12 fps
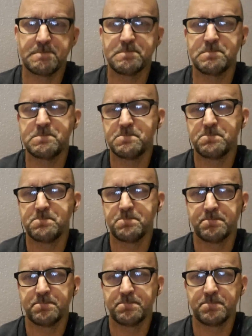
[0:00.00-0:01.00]

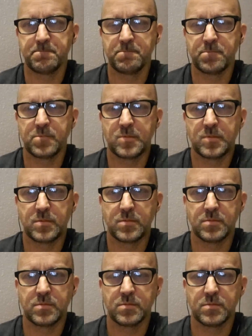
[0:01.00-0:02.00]

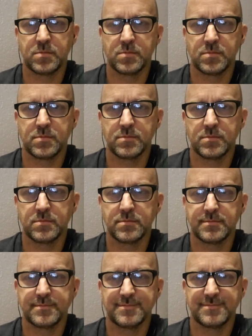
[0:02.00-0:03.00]

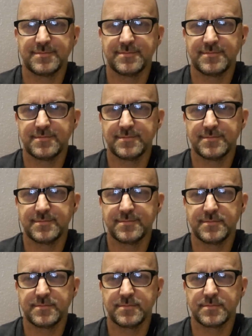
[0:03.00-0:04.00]

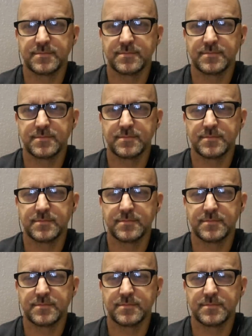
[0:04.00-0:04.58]
(silent)